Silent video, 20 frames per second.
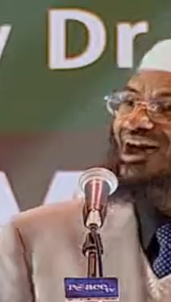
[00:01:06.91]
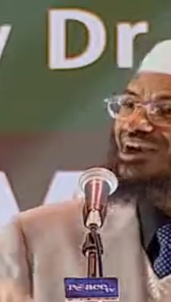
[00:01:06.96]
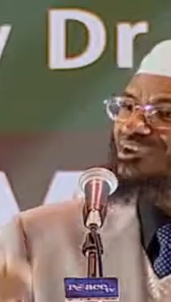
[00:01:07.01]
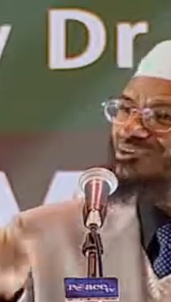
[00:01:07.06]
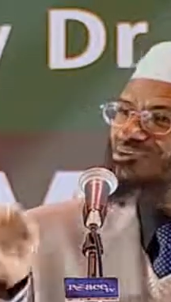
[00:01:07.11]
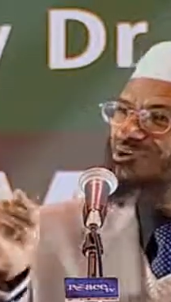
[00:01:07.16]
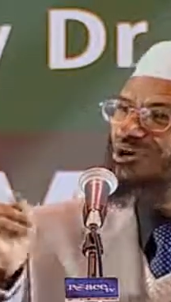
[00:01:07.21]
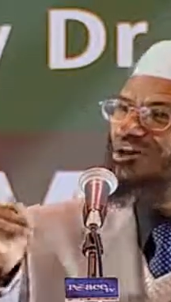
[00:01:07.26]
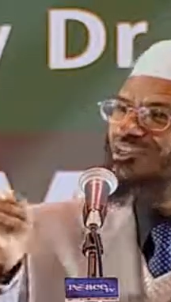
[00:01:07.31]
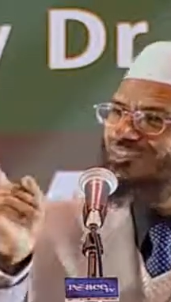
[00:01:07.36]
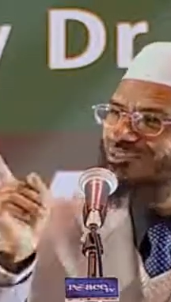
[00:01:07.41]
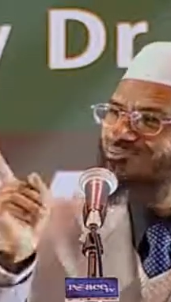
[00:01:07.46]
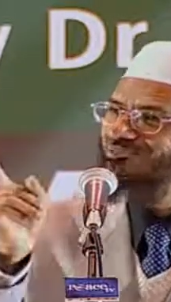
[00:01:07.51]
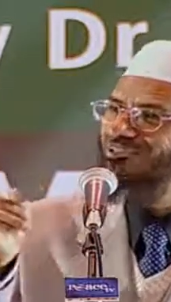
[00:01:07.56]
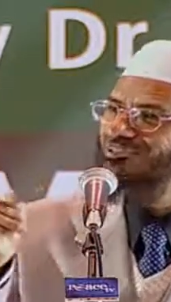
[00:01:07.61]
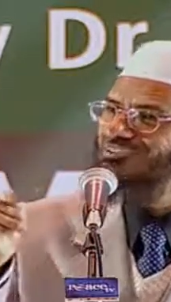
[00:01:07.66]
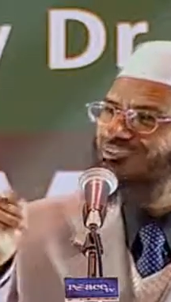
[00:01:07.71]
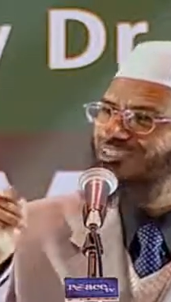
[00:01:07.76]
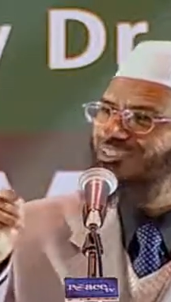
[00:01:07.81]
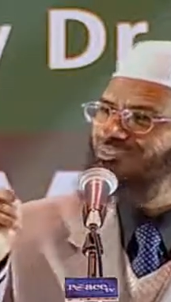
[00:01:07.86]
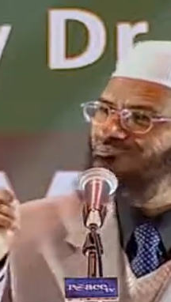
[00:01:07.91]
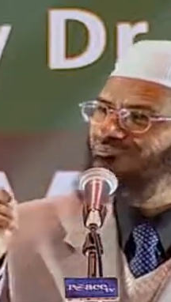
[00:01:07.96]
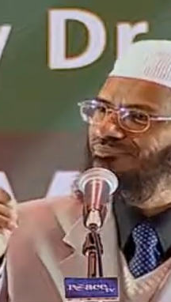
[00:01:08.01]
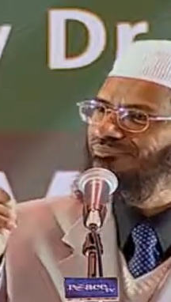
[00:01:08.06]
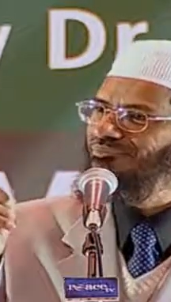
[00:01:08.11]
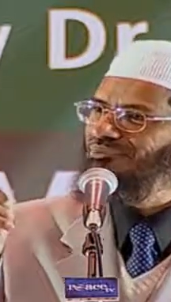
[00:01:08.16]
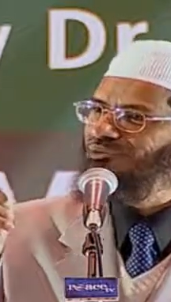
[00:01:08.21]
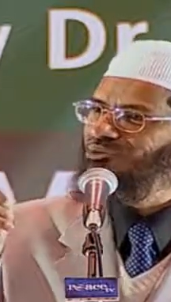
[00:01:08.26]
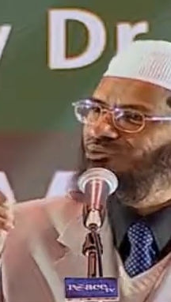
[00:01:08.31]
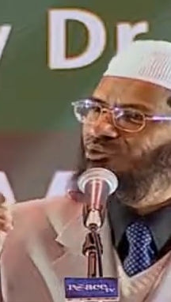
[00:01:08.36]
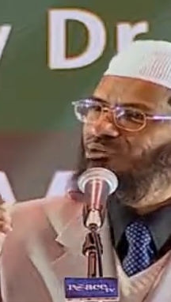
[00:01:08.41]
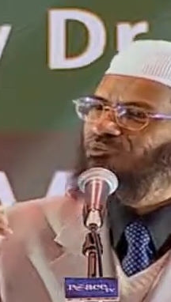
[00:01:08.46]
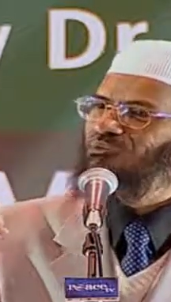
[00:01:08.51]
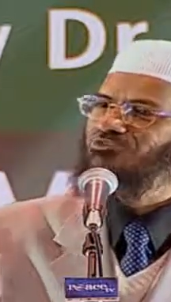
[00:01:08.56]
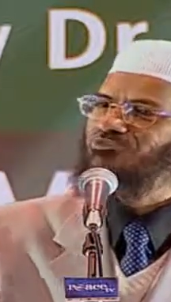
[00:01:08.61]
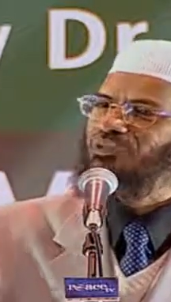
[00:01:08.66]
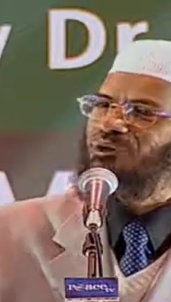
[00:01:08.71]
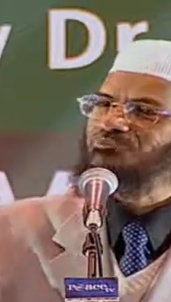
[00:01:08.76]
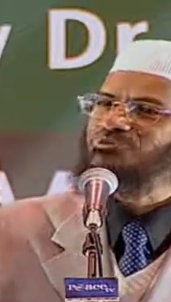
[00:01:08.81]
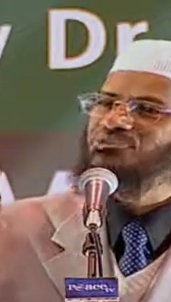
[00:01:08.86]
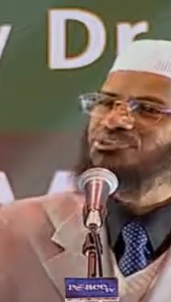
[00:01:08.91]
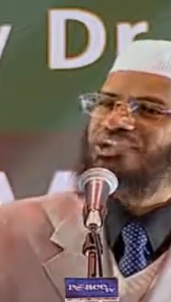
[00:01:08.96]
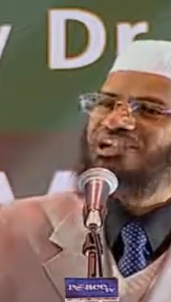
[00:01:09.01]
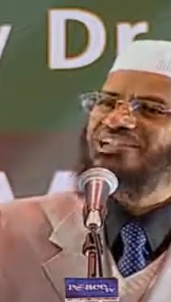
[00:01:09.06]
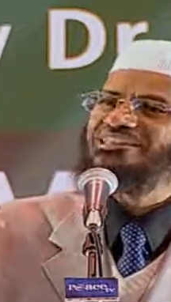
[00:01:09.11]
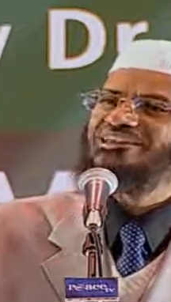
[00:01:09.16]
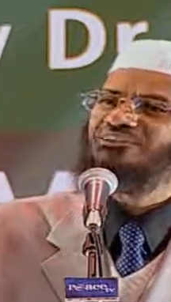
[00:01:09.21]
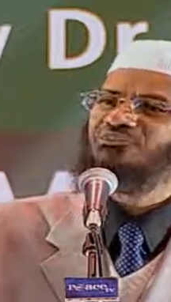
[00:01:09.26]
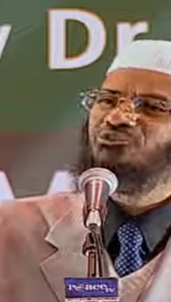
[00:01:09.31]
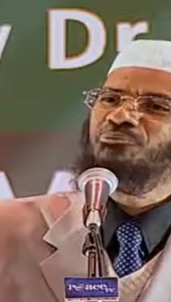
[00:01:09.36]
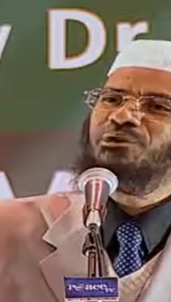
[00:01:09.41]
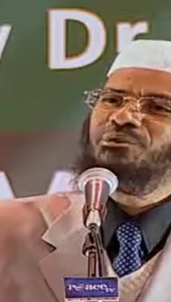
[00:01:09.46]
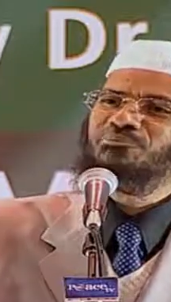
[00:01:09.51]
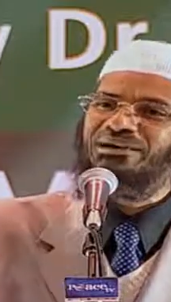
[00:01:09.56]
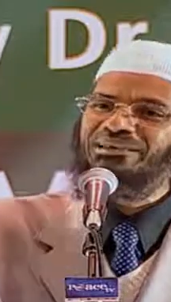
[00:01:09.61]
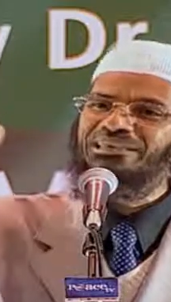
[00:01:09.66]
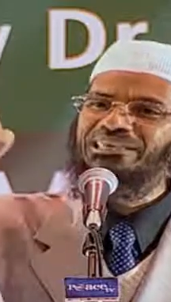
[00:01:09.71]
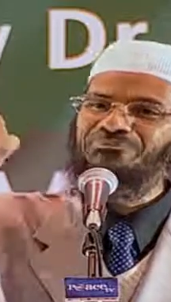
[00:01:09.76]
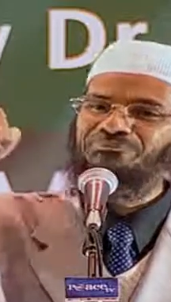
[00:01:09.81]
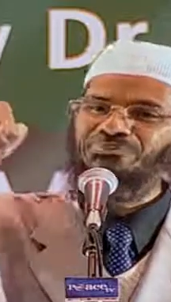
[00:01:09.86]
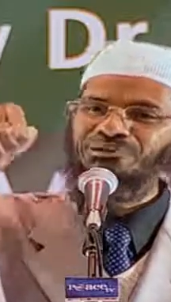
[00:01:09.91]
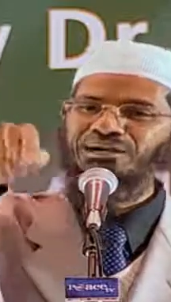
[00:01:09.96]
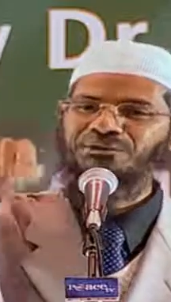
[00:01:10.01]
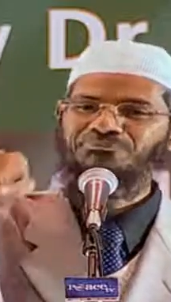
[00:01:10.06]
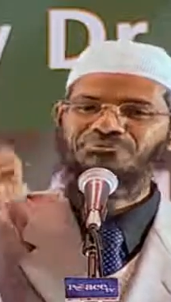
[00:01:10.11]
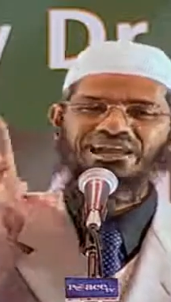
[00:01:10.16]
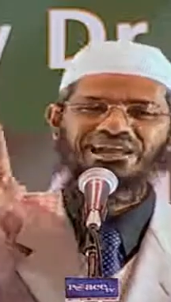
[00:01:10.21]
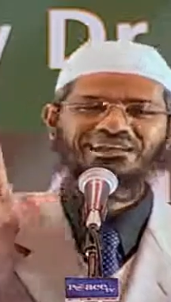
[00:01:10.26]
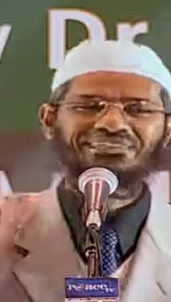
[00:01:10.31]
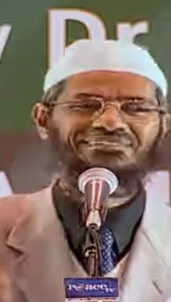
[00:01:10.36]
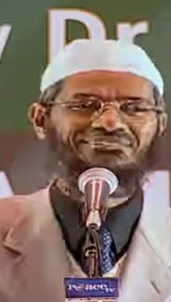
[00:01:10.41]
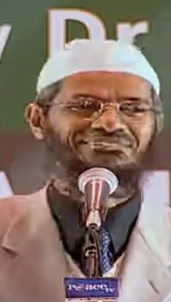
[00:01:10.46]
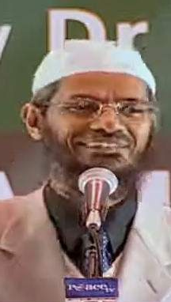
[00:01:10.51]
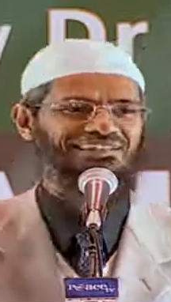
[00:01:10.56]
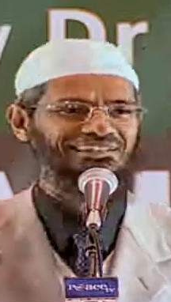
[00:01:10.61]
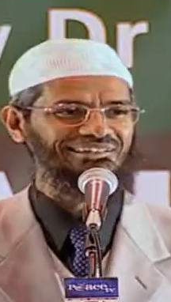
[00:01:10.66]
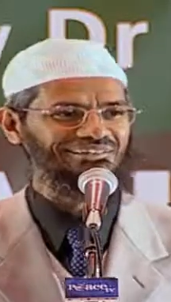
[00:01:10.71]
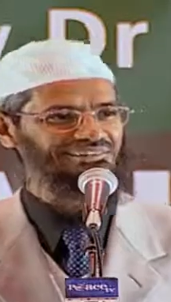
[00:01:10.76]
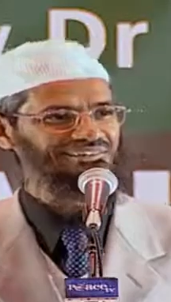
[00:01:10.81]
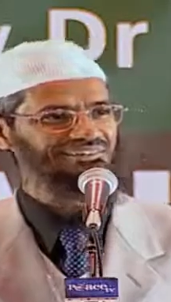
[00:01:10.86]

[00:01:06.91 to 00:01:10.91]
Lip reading: You are the Muslims who subjugate the woman by keeping her behind the veil.